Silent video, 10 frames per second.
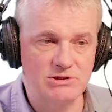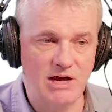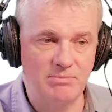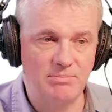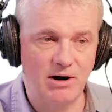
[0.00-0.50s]

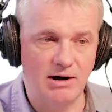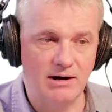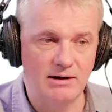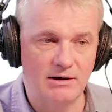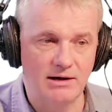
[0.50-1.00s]
top
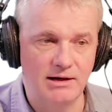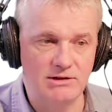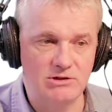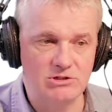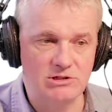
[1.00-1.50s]
bar. And
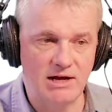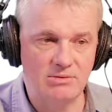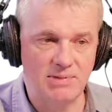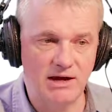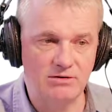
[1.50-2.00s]
you can slide
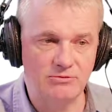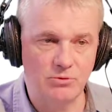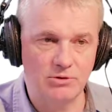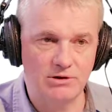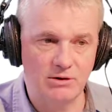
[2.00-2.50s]
it back and
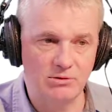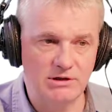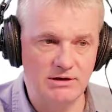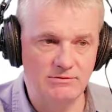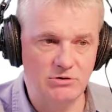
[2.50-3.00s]
forth and it will
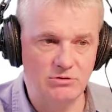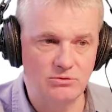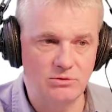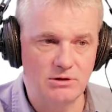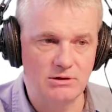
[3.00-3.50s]
give
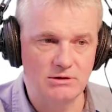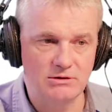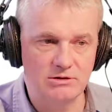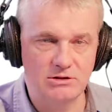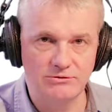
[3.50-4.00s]
you
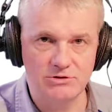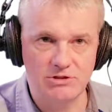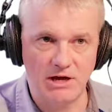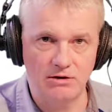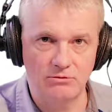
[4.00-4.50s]
the different
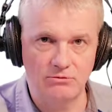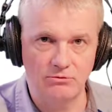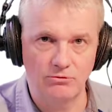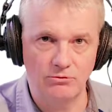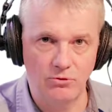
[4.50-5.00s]
sound
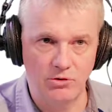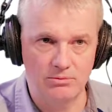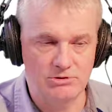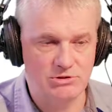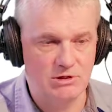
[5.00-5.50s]

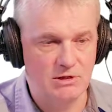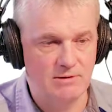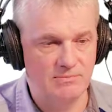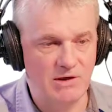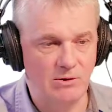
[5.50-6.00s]
forms.
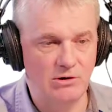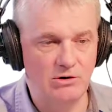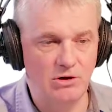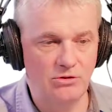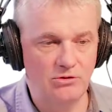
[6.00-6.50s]
Now in
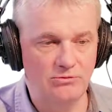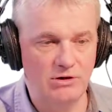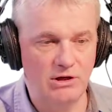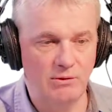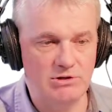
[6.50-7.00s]
another
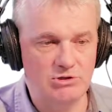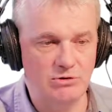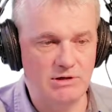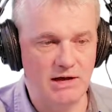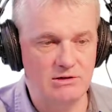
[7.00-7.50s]
video I
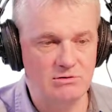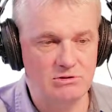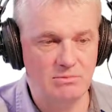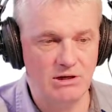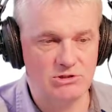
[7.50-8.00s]
showed you how to use
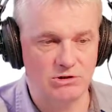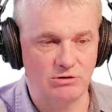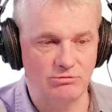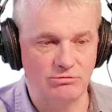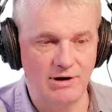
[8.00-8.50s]
a mixer.
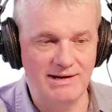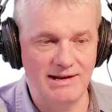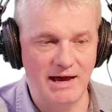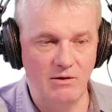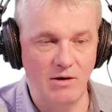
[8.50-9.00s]
Right
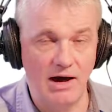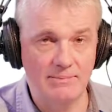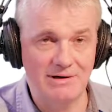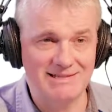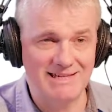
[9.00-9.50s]
now
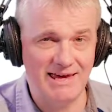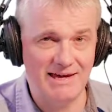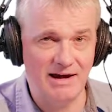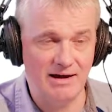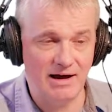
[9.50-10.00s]
I'm going to
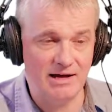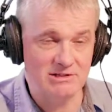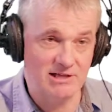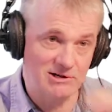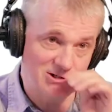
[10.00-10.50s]
take
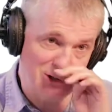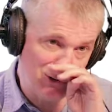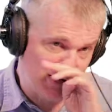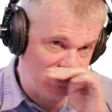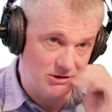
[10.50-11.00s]
Oscillator
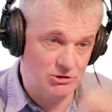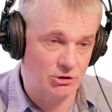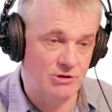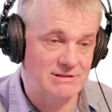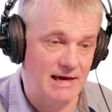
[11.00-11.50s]
2 and I'm going to
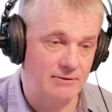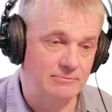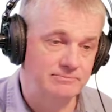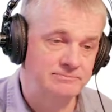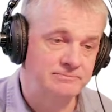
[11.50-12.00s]
turn it down.
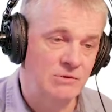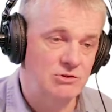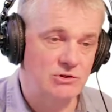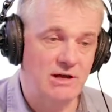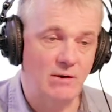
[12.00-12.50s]

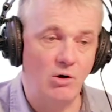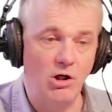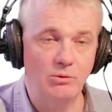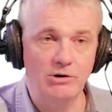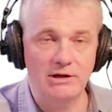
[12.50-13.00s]
So now
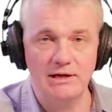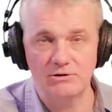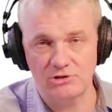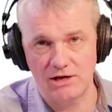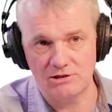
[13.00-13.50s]
all we're going to hear
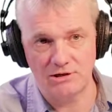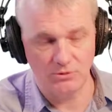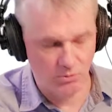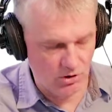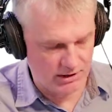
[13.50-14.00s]
is
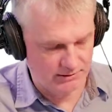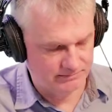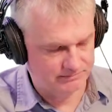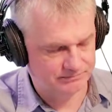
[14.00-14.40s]
Oscillator 1.